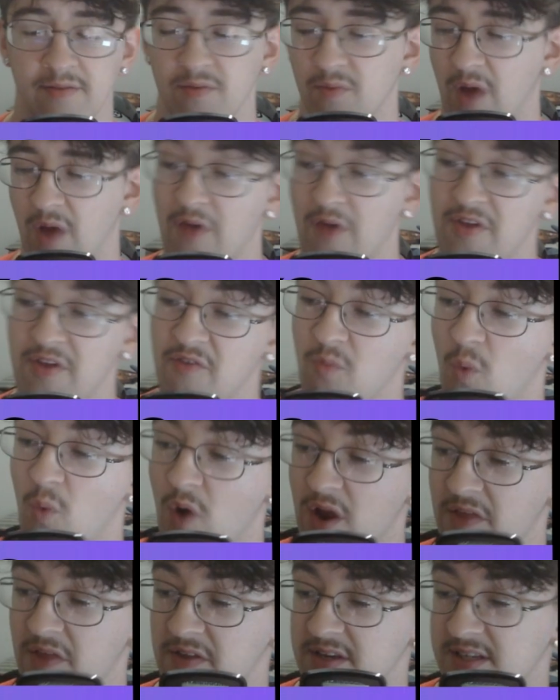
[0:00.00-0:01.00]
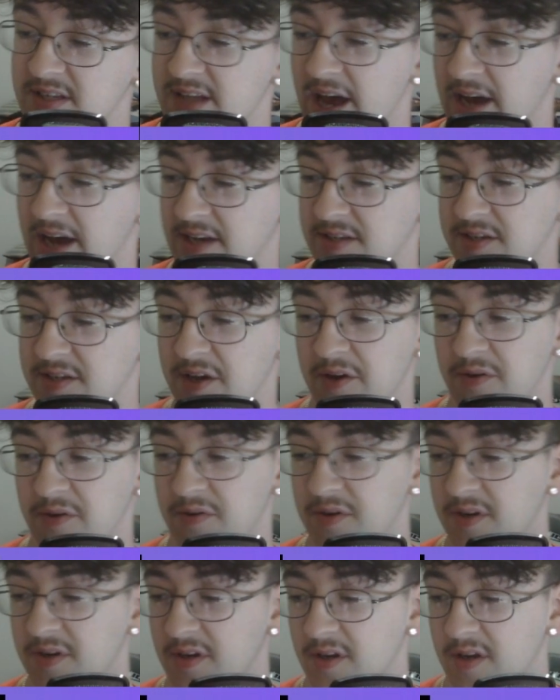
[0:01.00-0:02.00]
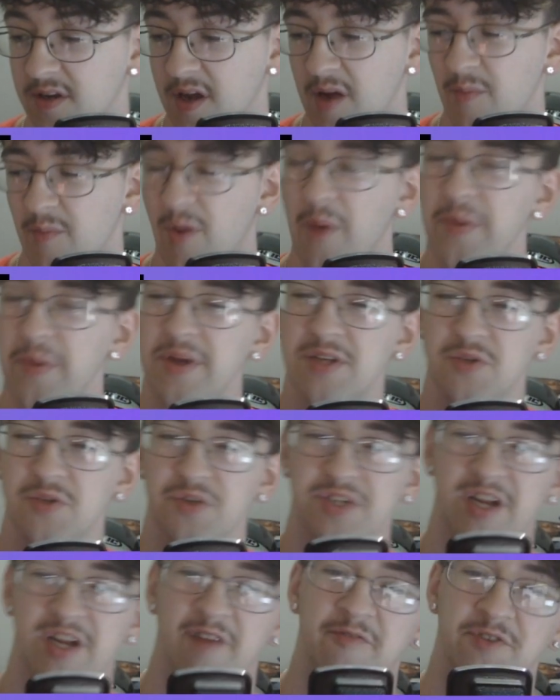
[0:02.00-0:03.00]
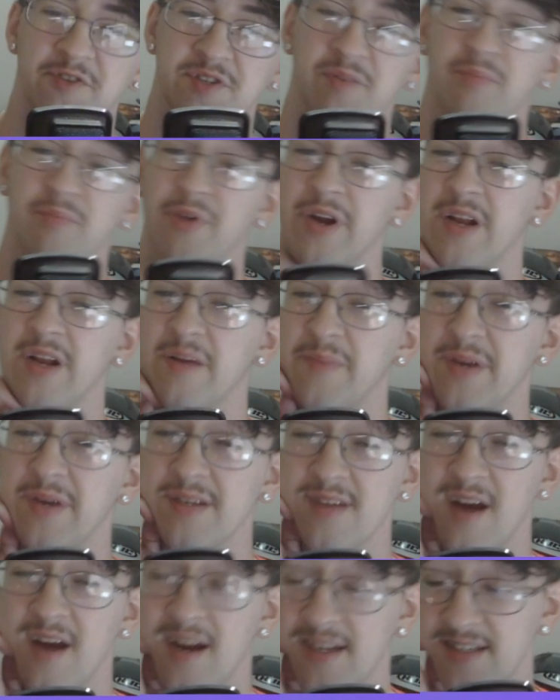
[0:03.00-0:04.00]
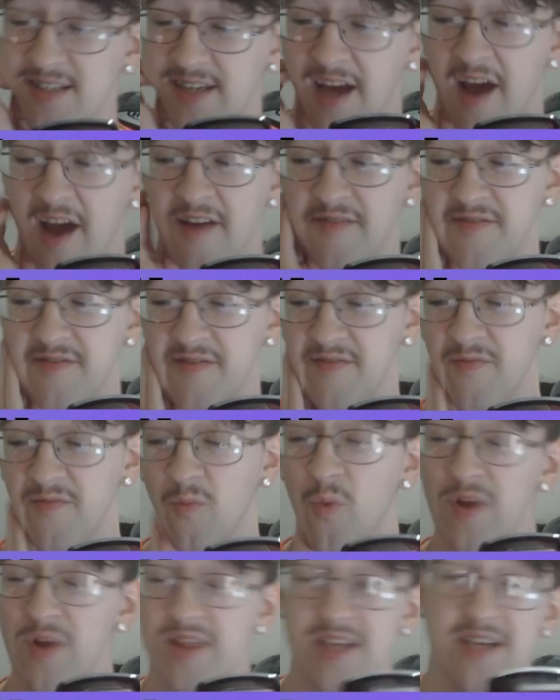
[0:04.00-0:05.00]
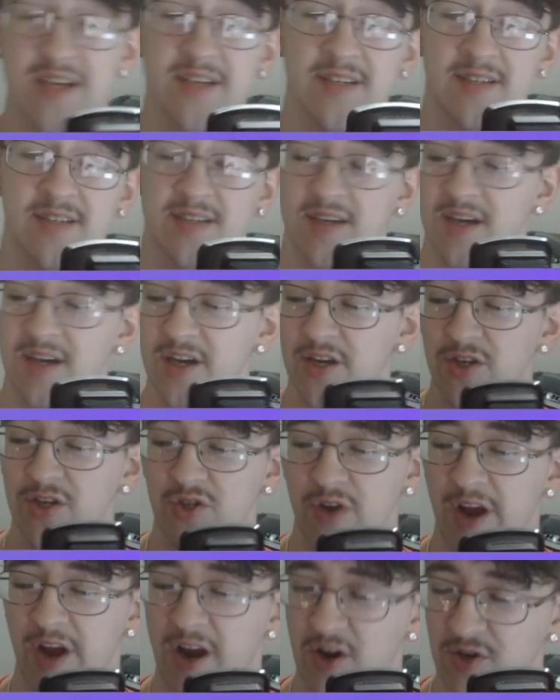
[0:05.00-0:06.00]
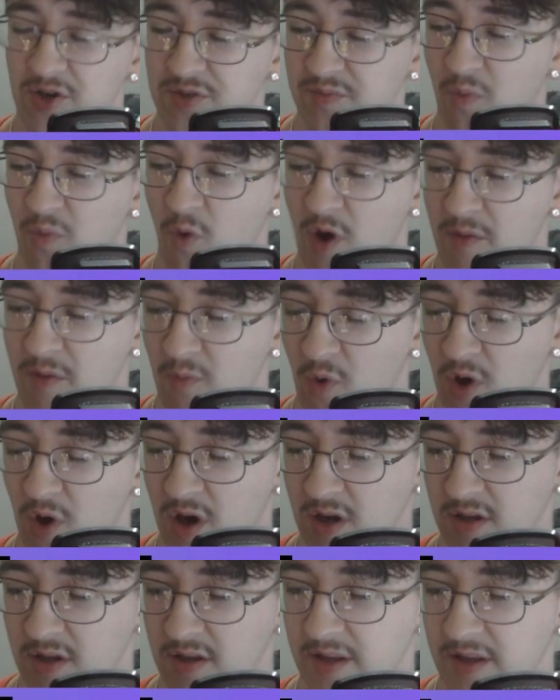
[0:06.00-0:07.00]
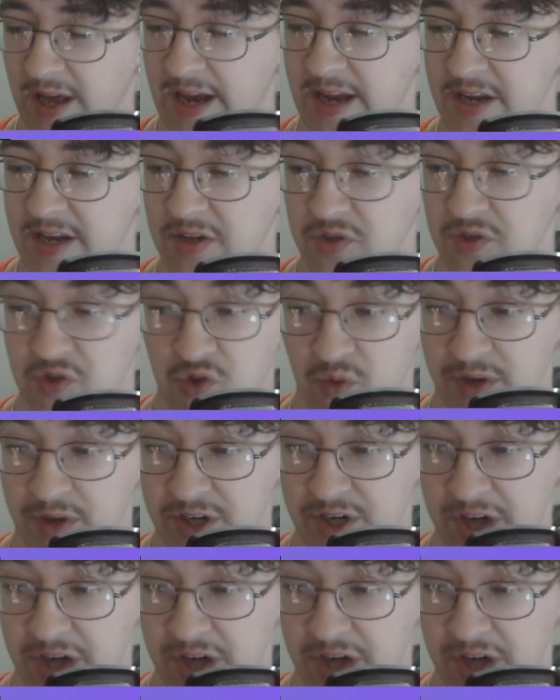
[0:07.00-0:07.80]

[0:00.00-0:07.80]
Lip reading: I only have one in this deck, so probably could switch out for Sabrina because honestly, with these trainers more and more liking to switch